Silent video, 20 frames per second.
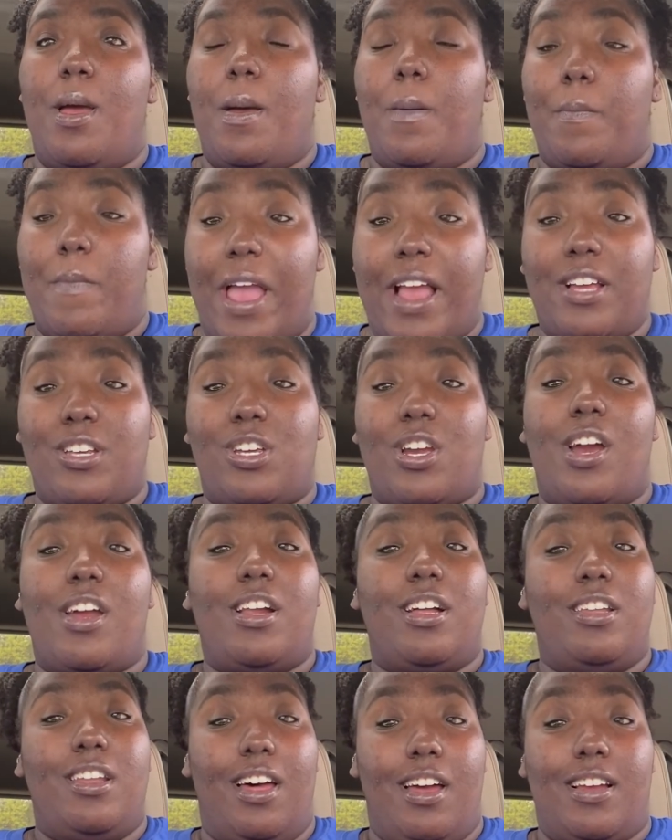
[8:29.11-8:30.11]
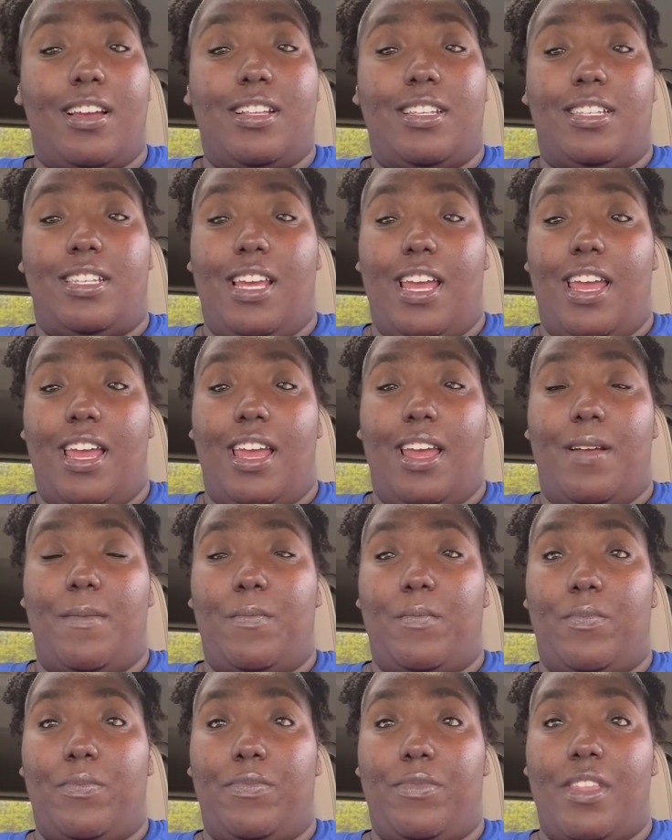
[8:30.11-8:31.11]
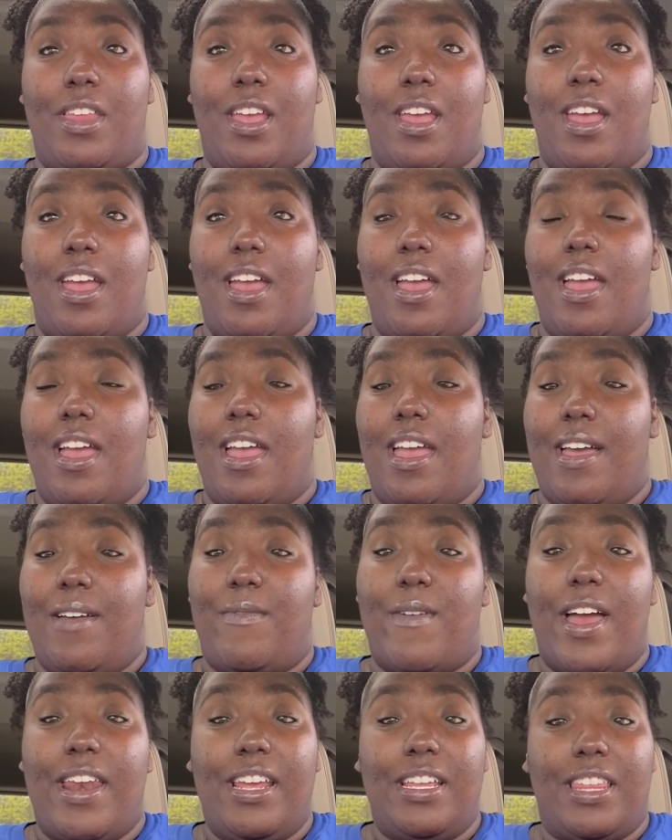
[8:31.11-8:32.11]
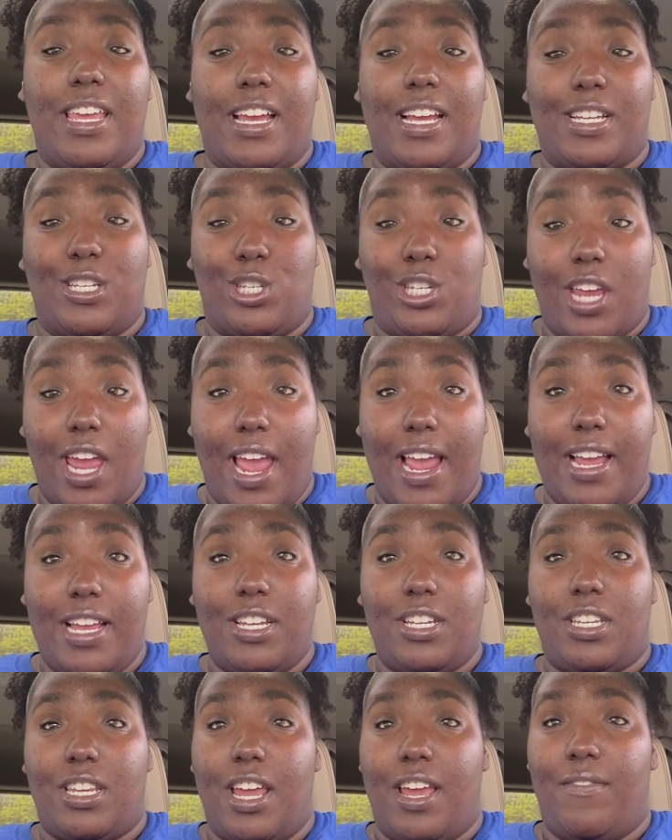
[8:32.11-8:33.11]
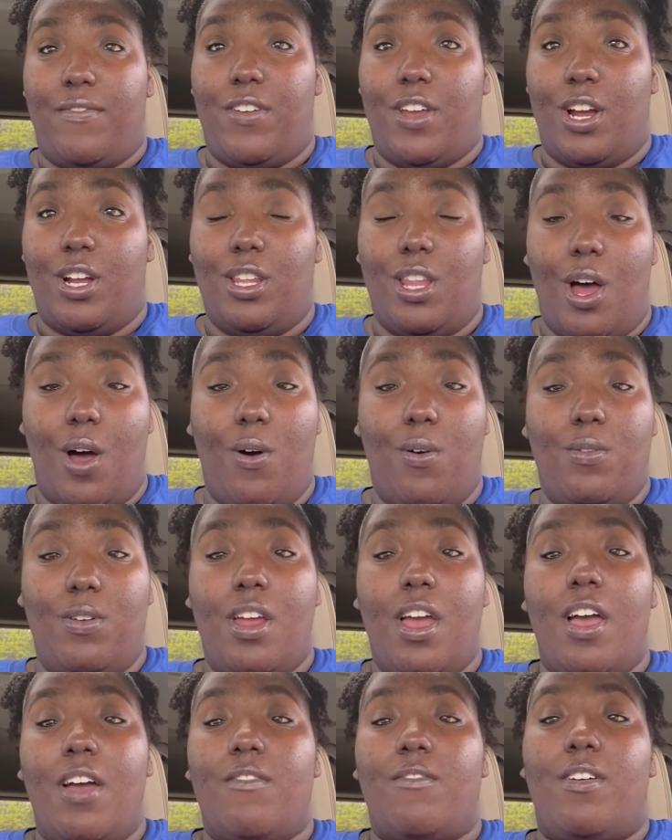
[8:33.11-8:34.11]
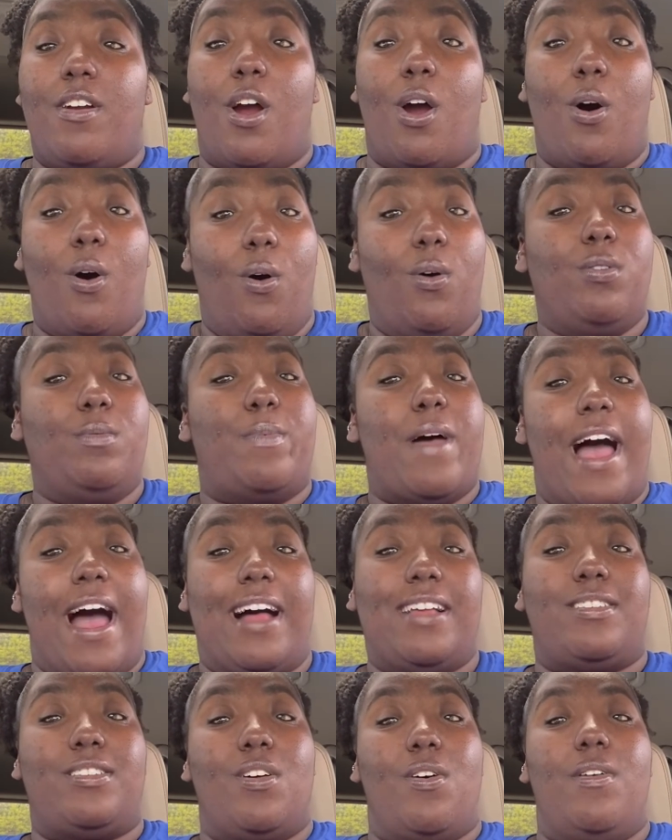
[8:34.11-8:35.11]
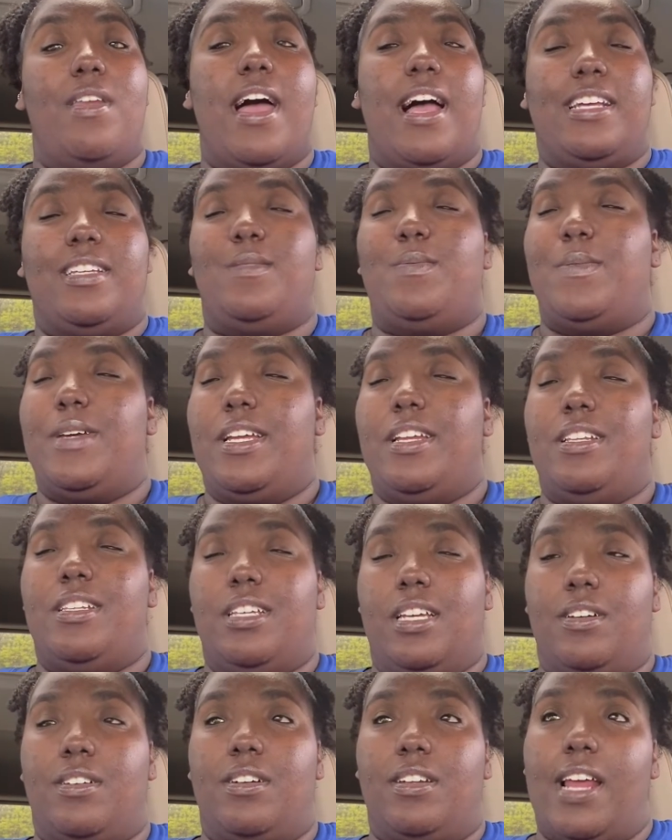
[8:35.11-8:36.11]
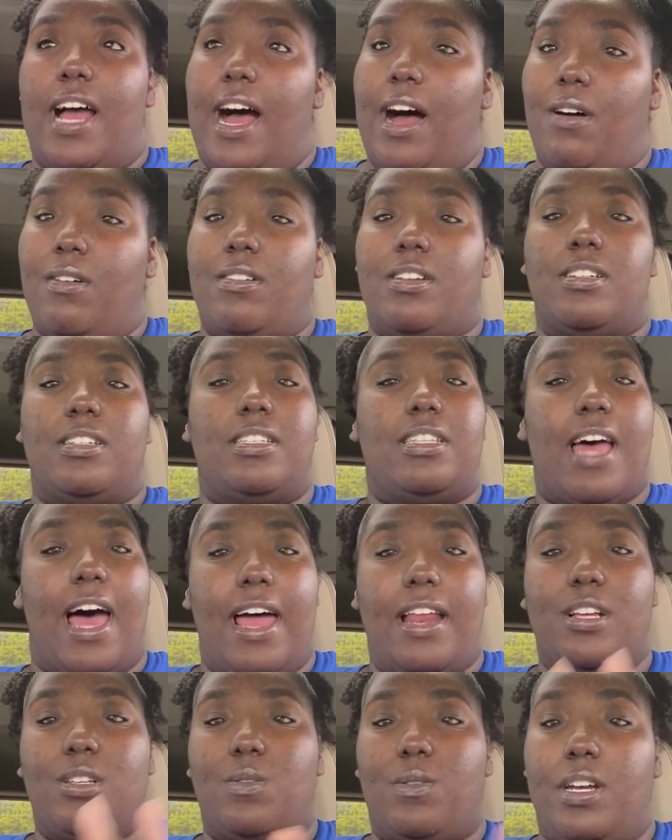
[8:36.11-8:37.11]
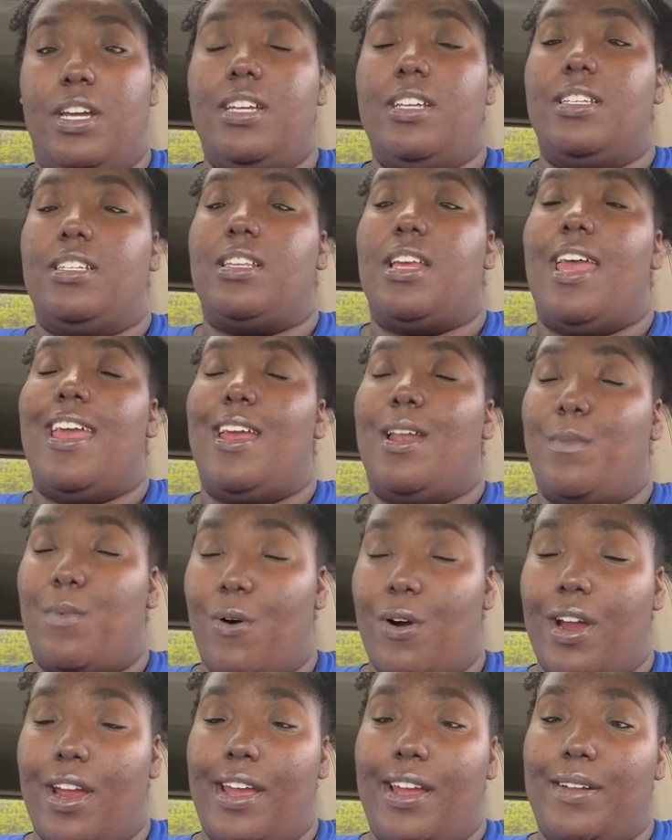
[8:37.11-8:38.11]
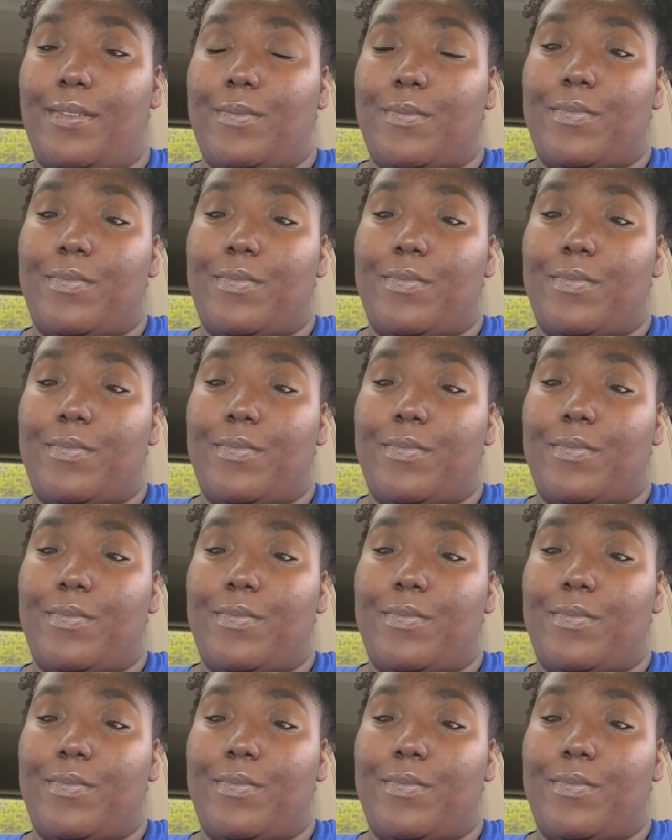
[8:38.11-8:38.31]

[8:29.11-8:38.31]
make sure to look and see if anything has changed, if your loan for your old past loan has been zeroed out, because that is what is important.